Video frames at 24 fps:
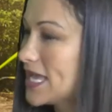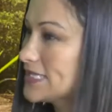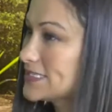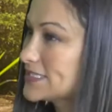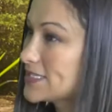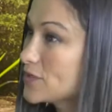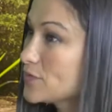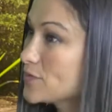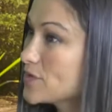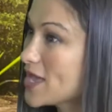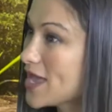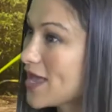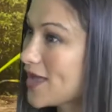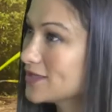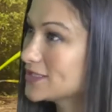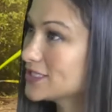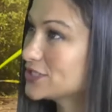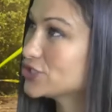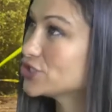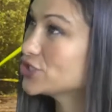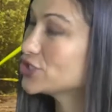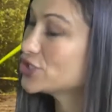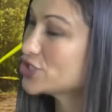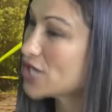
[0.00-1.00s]
It's going to be held
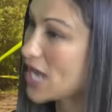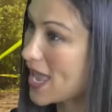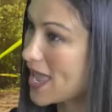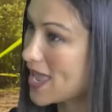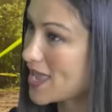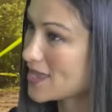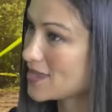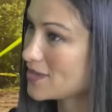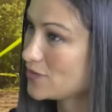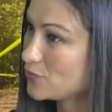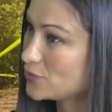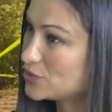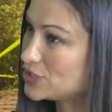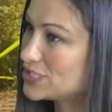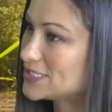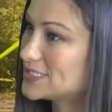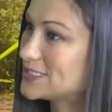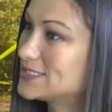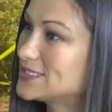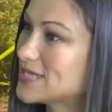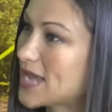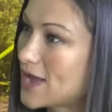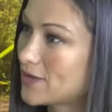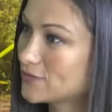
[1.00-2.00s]
at Shea, which
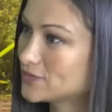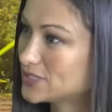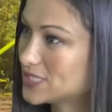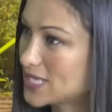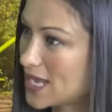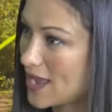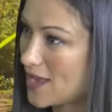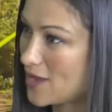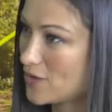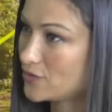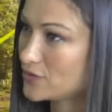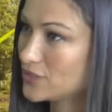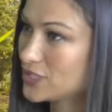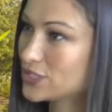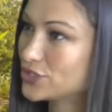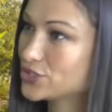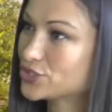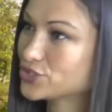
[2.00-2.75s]
is downtown in